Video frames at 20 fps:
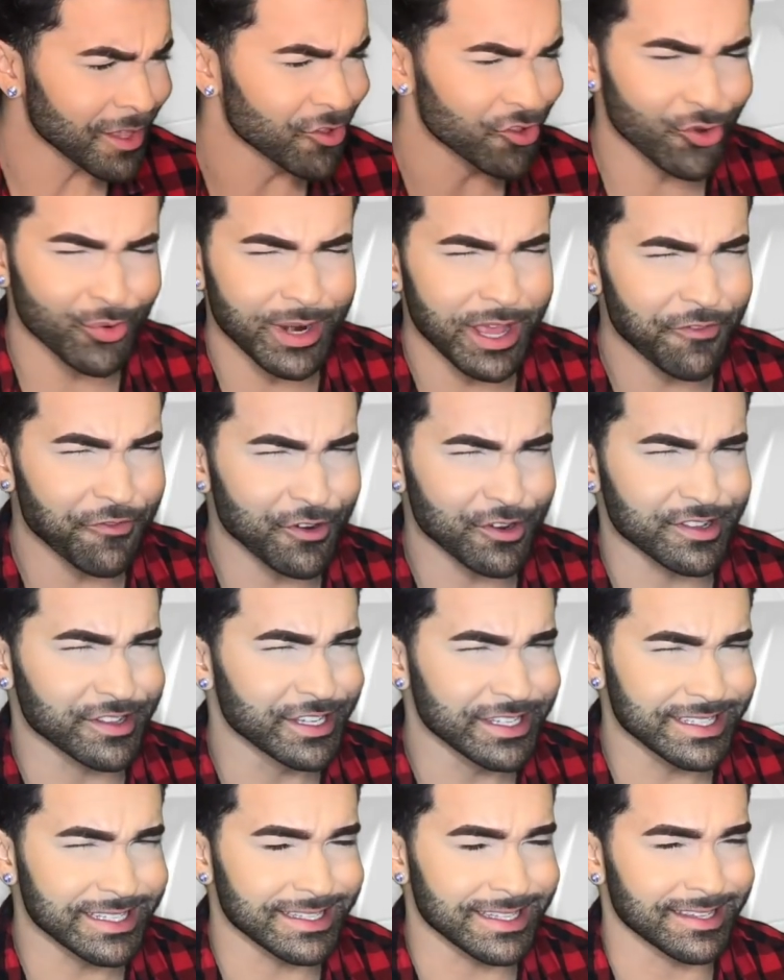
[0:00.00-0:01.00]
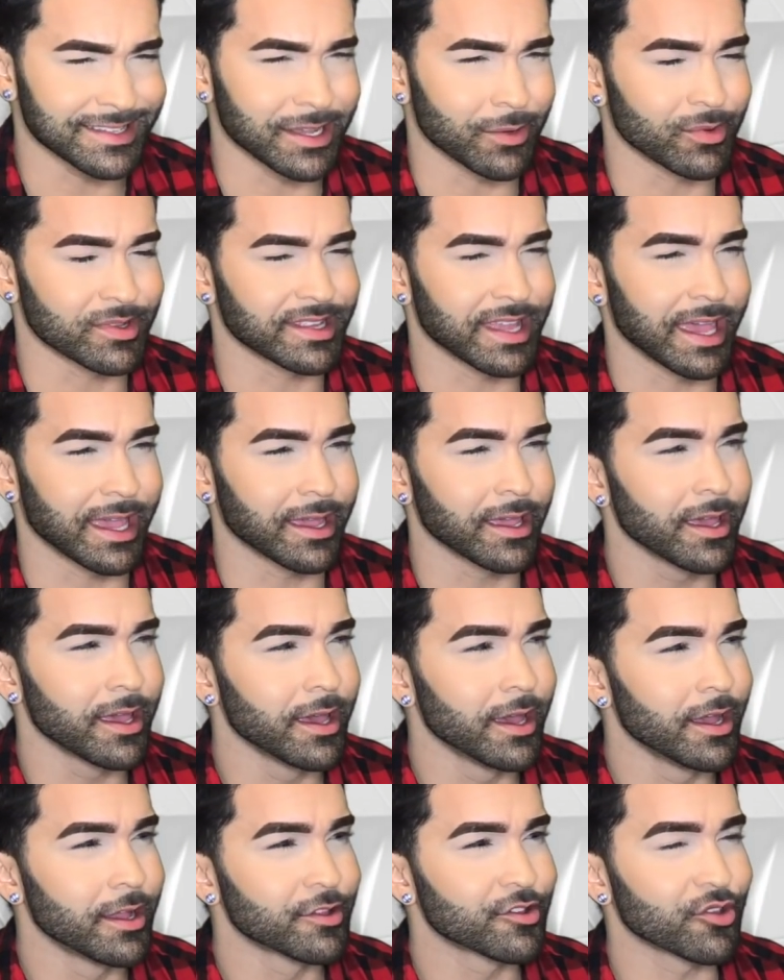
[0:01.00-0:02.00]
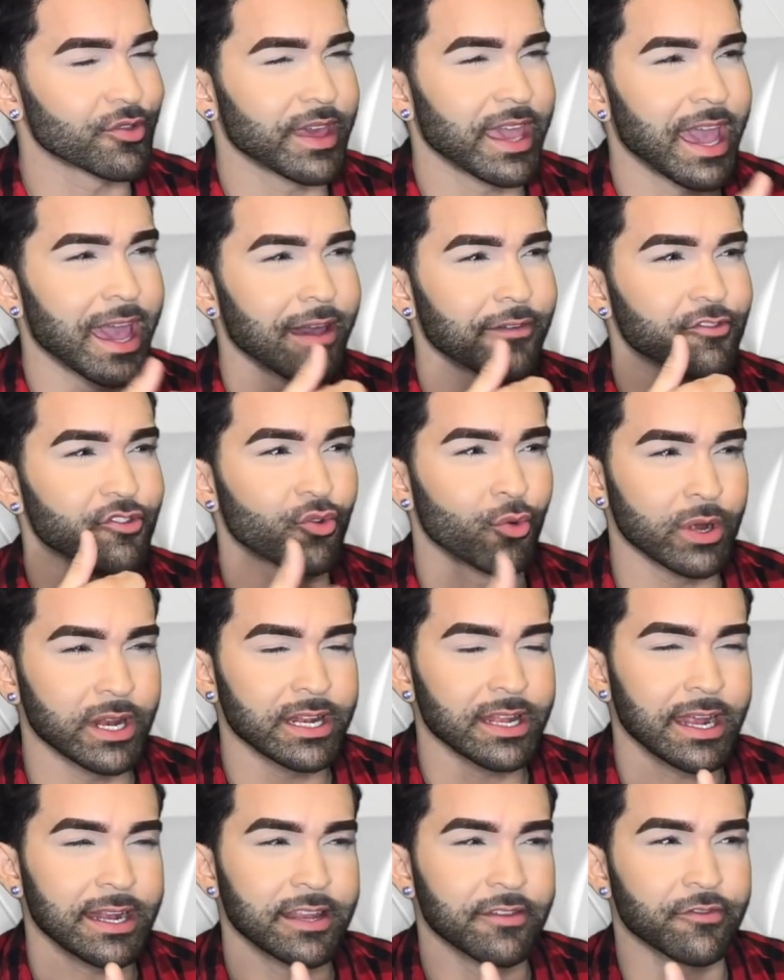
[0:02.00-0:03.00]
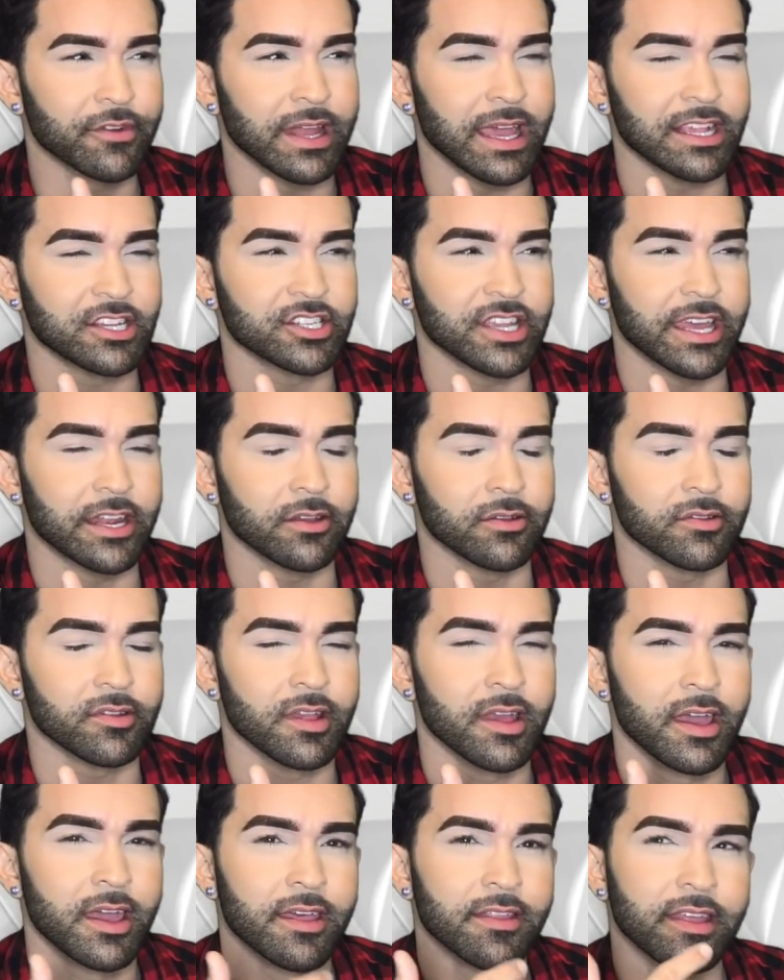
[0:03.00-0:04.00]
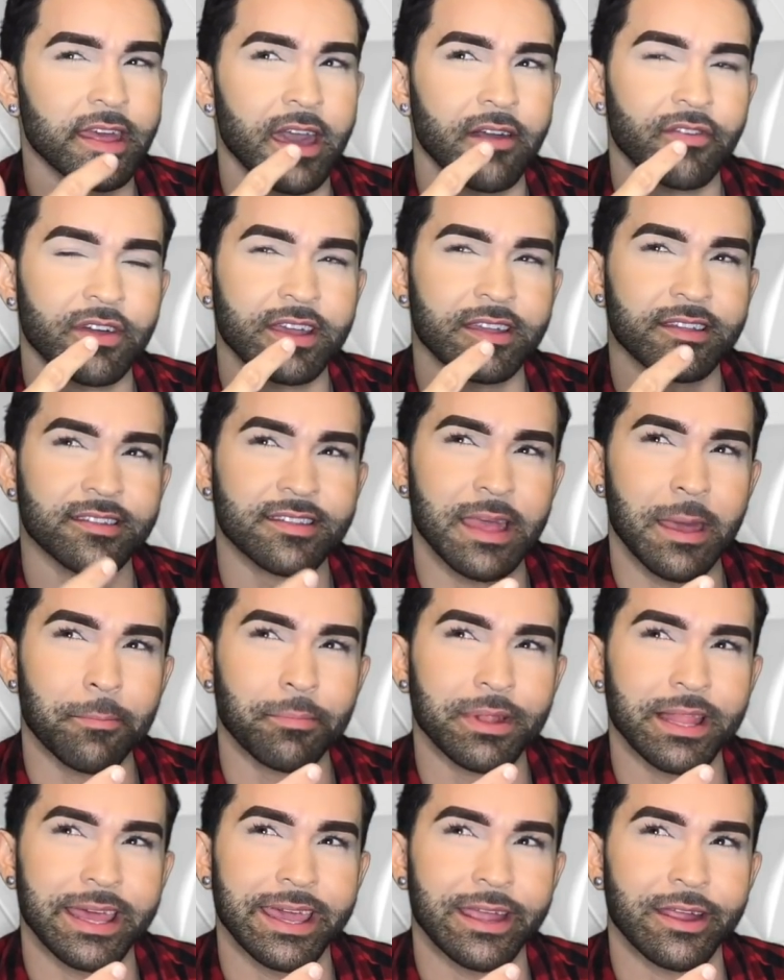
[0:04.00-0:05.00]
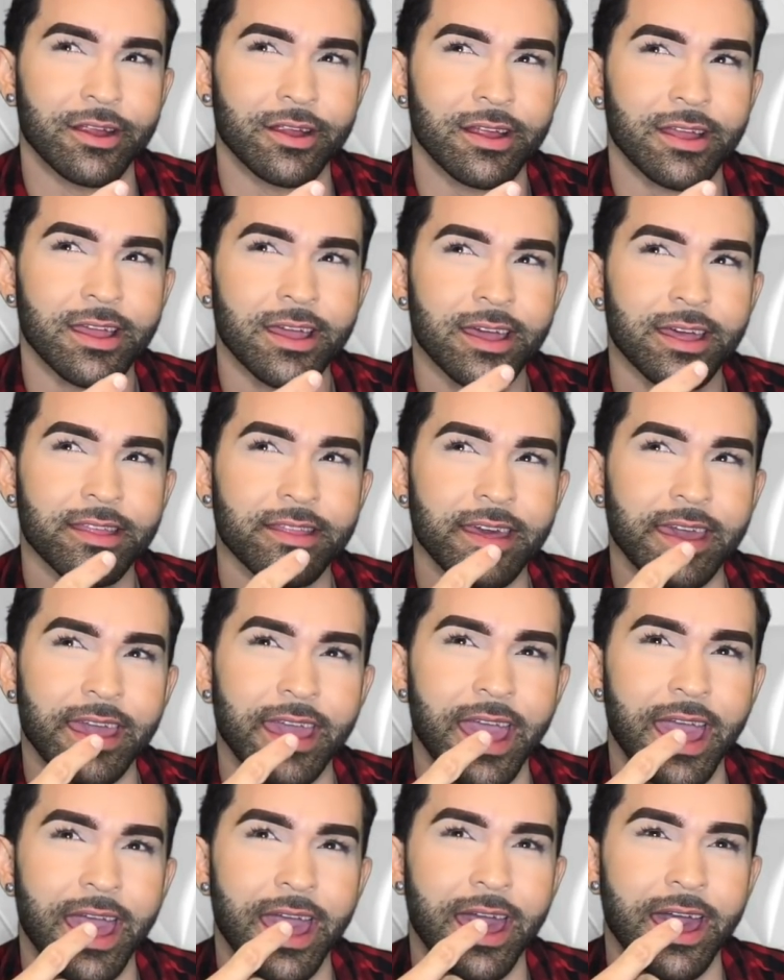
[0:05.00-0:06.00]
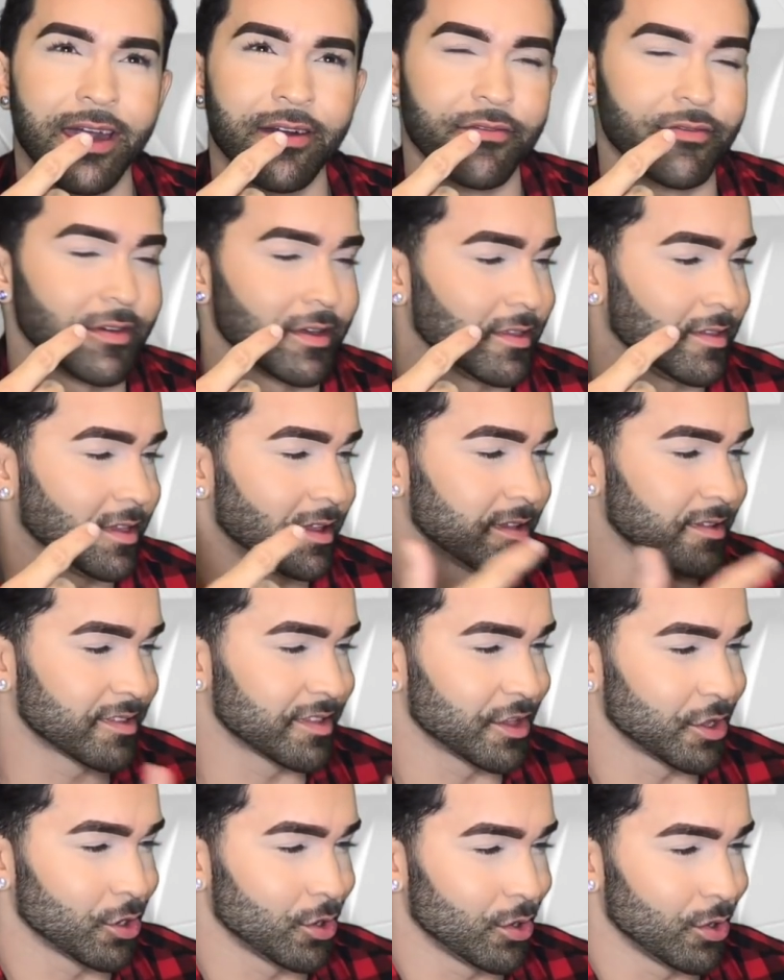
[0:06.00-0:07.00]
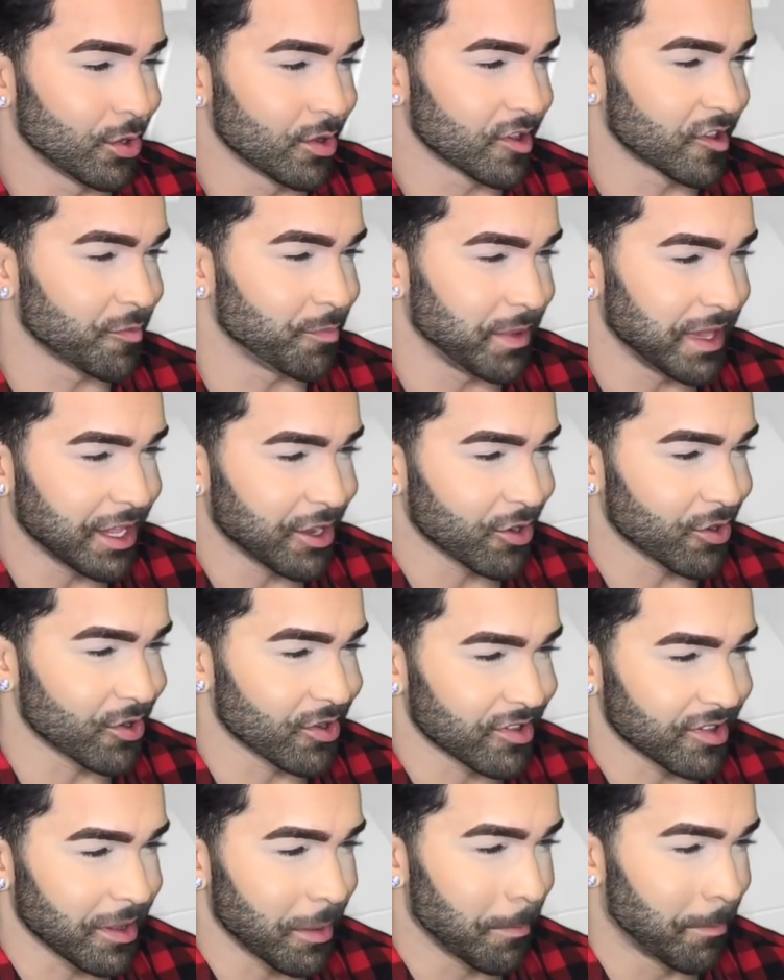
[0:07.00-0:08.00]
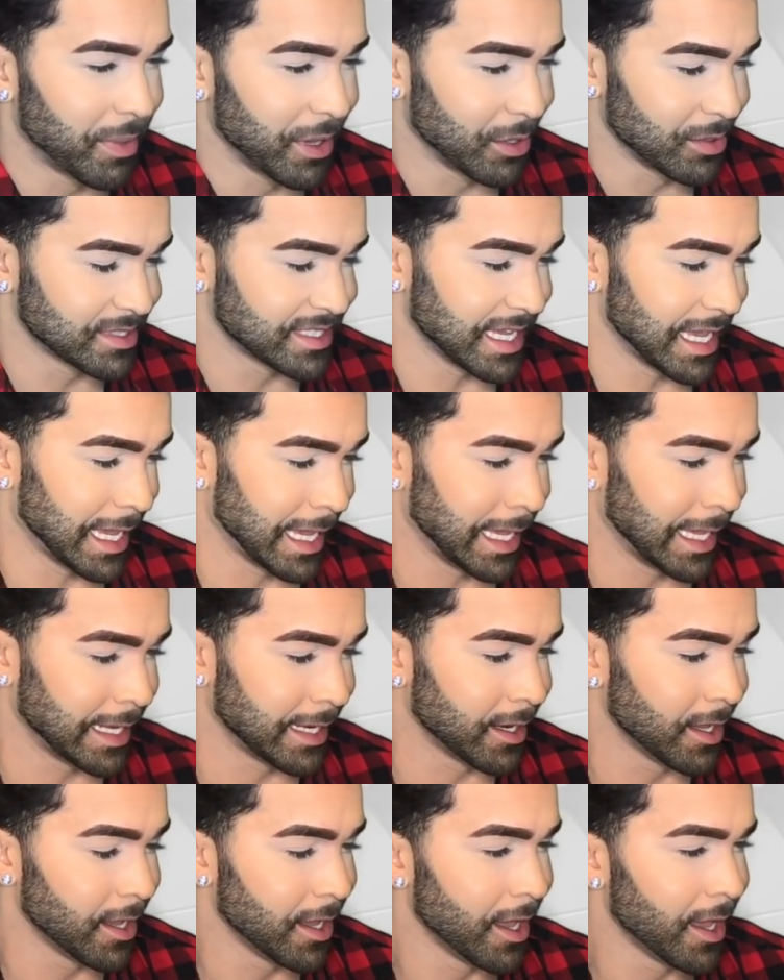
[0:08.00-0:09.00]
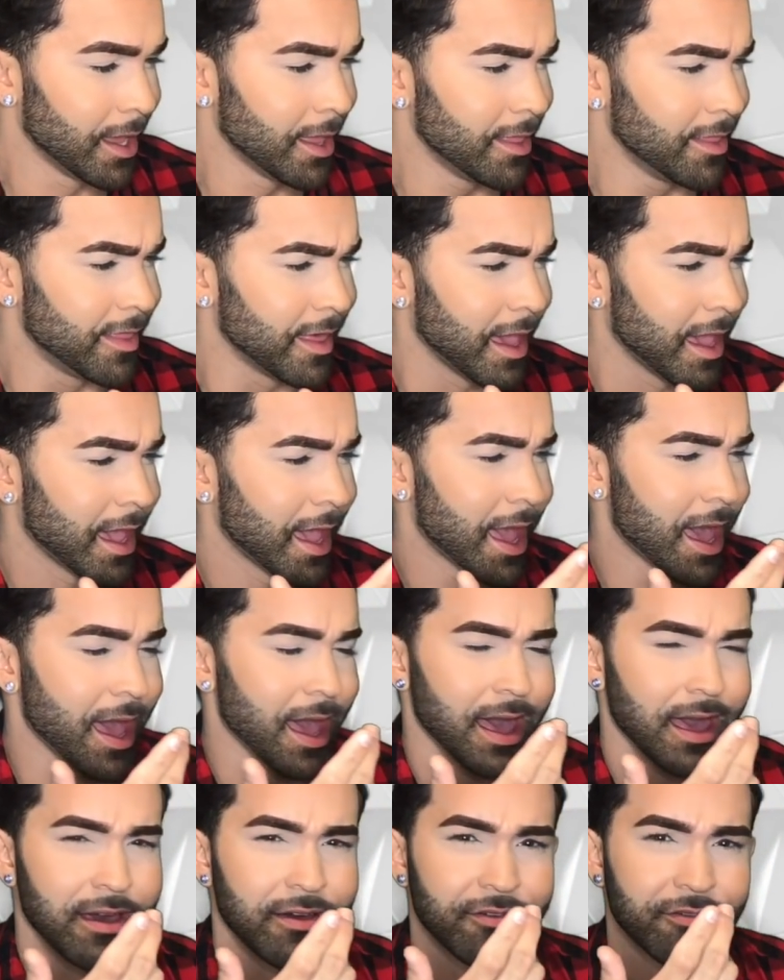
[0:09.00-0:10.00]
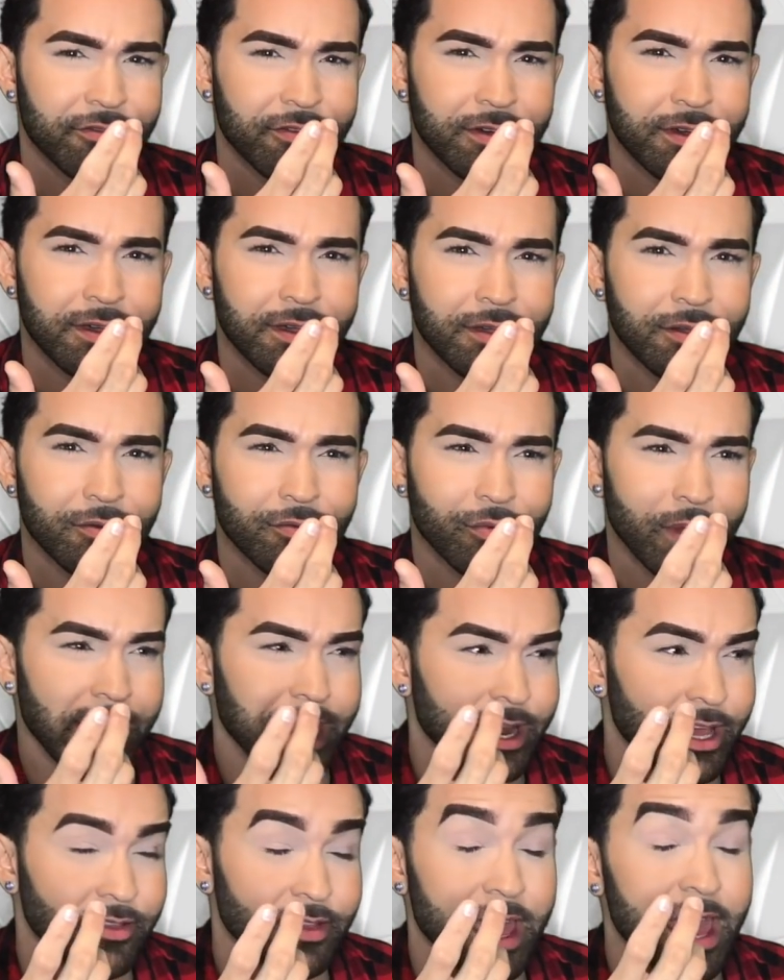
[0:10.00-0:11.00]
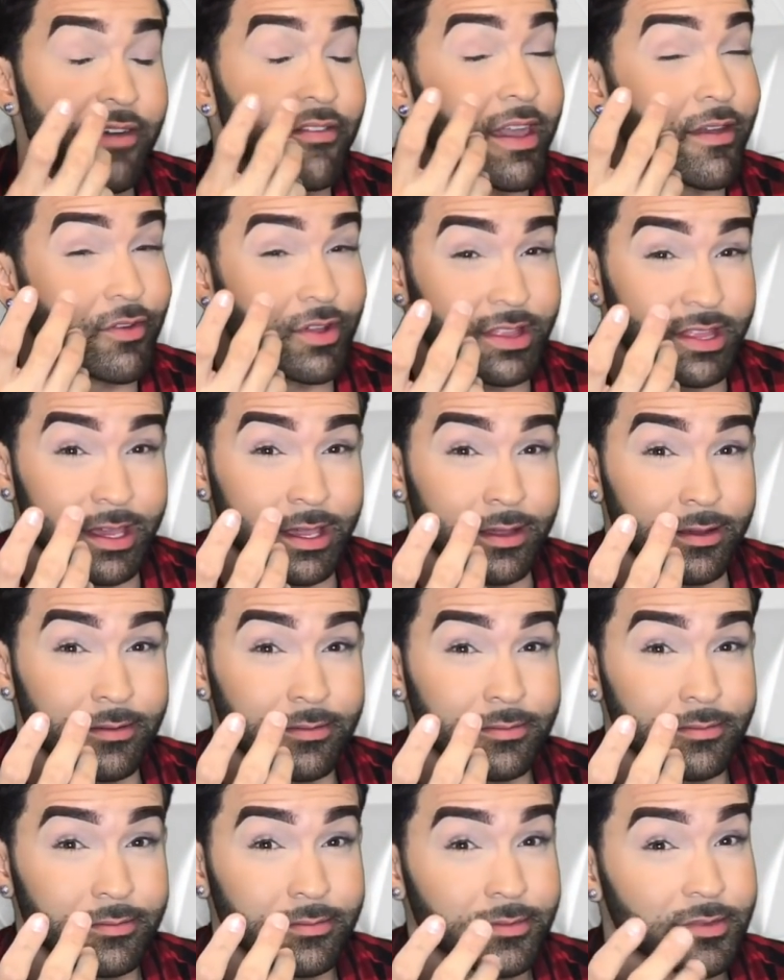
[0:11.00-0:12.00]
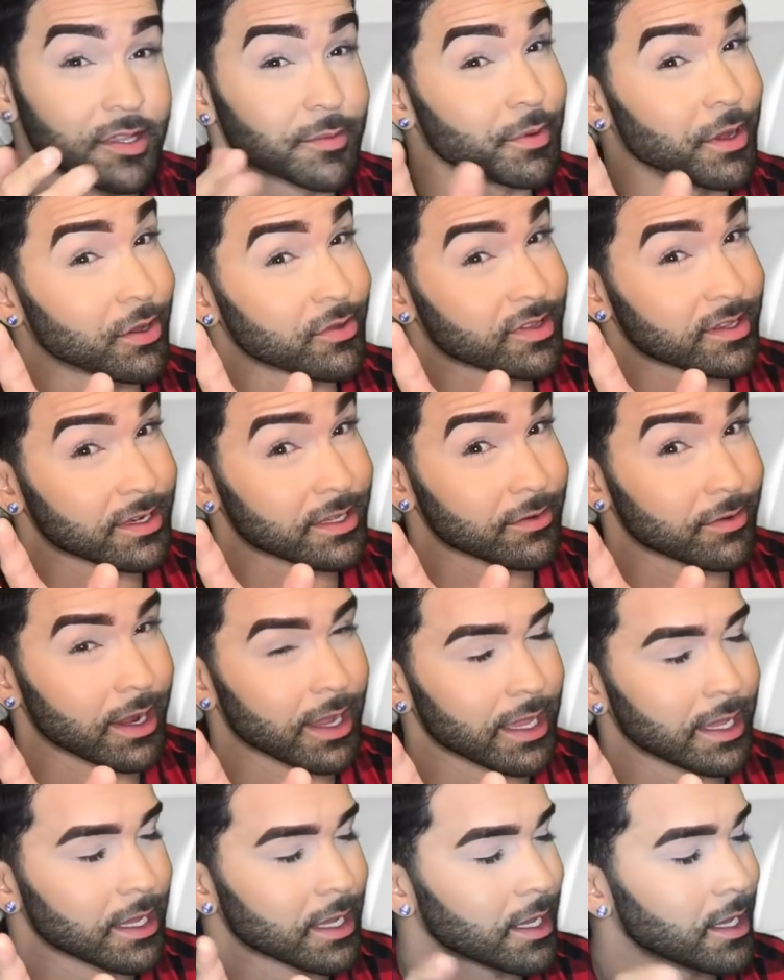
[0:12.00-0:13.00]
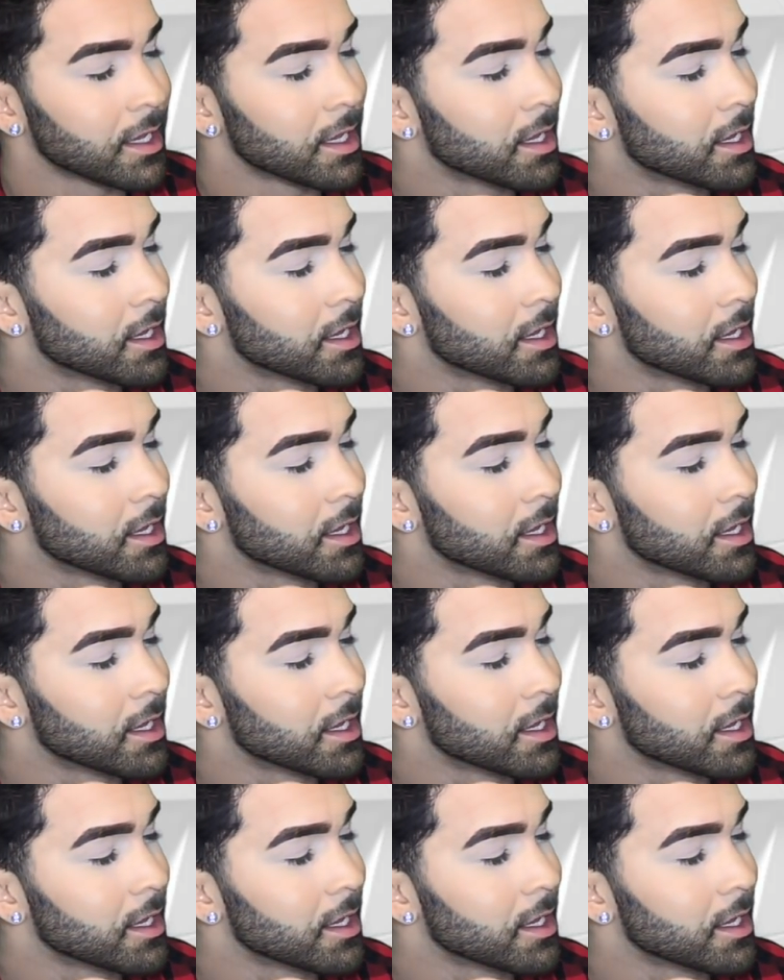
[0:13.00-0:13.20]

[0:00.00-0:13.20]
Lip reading: So when I first looked at this, I was like, so they have 29 different eyeshadows, they have a cassette player, they have these little speakers built in, they have radio, they have everything, supposedly, right?